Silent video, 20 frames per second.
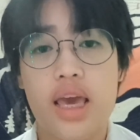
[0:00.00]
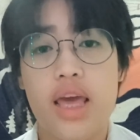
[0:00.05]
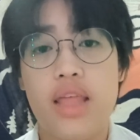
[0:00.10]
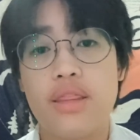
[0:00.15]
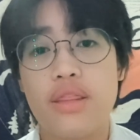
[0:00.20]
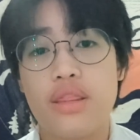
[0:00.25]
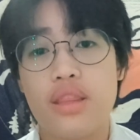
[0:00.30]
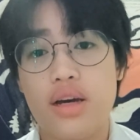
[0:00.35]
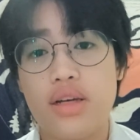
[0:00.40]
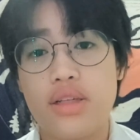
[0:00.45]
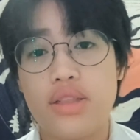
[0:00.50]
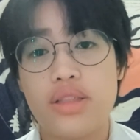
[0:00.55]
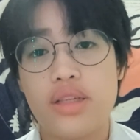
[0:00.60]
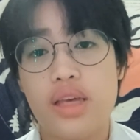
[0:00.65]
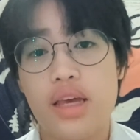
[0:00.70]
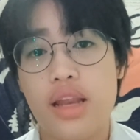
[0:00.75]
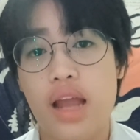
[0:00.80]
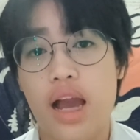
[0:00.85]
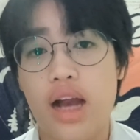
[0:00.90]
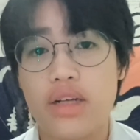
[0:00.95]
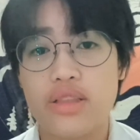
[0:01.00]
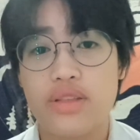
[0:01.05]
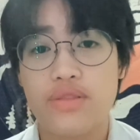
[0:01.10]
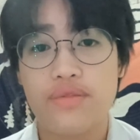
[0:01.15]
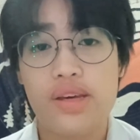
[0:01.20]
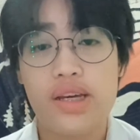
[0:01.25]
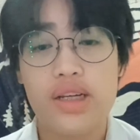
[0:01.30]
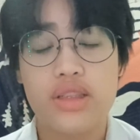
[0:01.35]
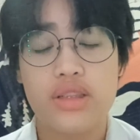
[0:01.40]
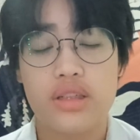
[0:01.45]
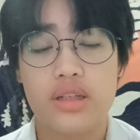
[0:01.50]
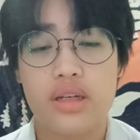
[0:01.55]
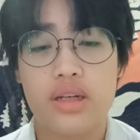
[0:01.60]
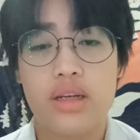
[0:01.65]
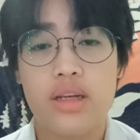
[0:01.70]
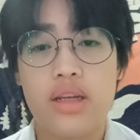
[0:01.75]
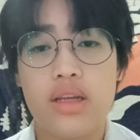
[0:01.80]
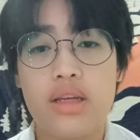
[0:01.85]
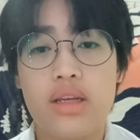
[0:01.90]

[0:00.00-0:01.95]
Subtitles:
and thus inactivation.